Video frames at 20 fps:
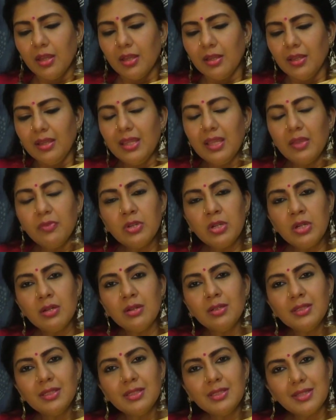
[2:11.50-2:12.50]
given
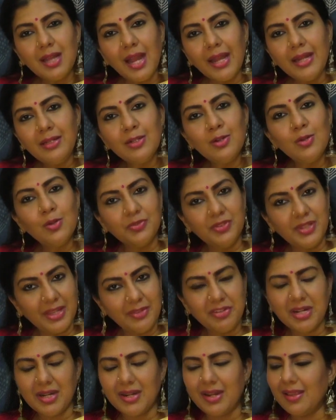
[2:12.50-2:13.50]
her the title of
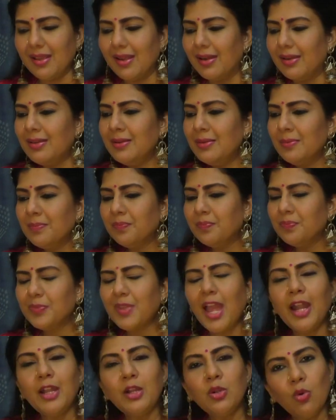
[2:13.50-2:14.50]
Devaradiyal
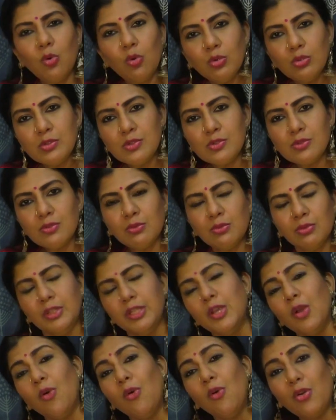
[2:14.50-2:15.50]
and also
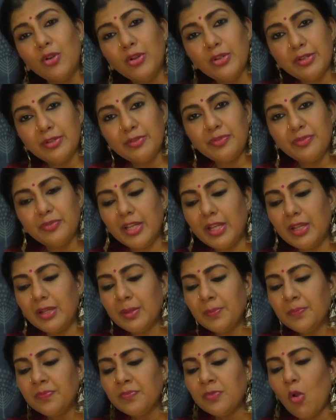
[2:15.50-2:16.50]
the honorific
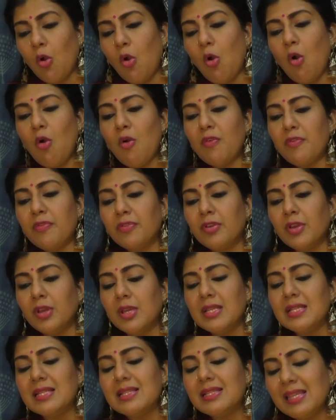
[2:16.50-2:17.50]
of
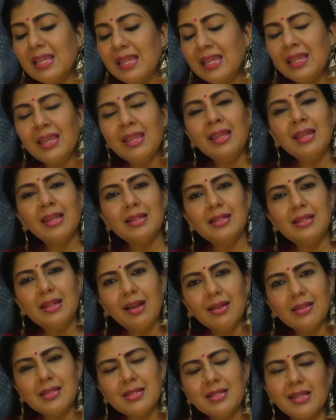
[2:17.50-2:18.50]
singing and
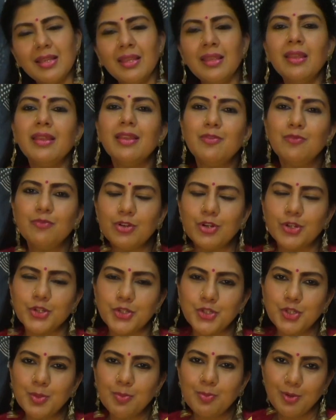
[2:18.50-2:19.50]
dancing in
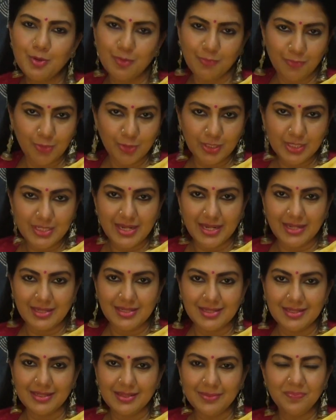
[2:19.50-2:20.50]
worship for the
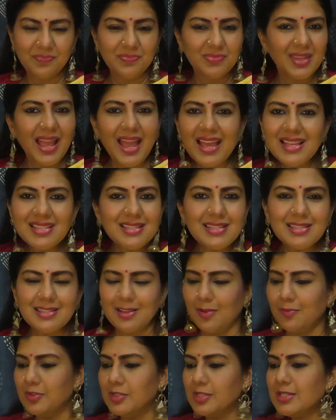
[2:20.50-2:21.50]
deity as a
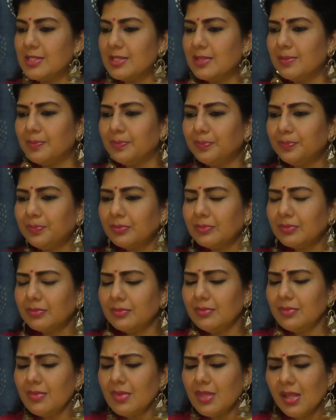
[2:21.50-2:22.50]
service.
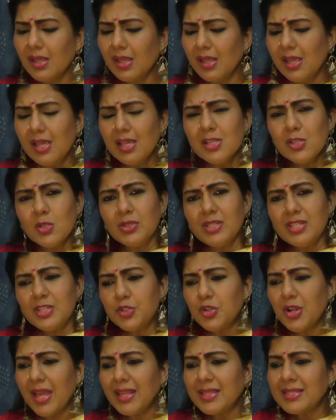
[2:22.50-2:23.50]
So
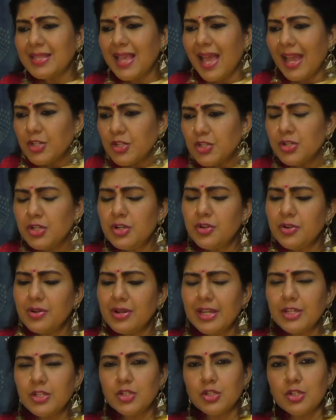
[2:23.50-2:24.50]
this transactional
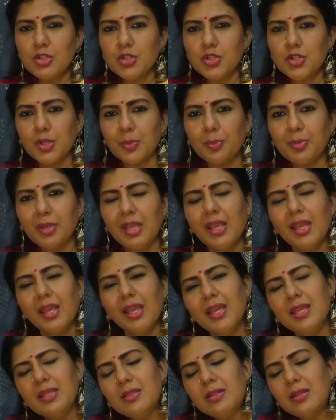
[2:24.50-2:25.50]
relationship
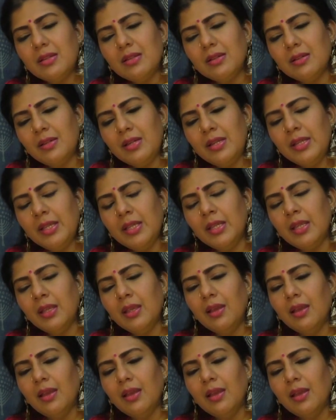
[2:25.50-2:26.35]
is really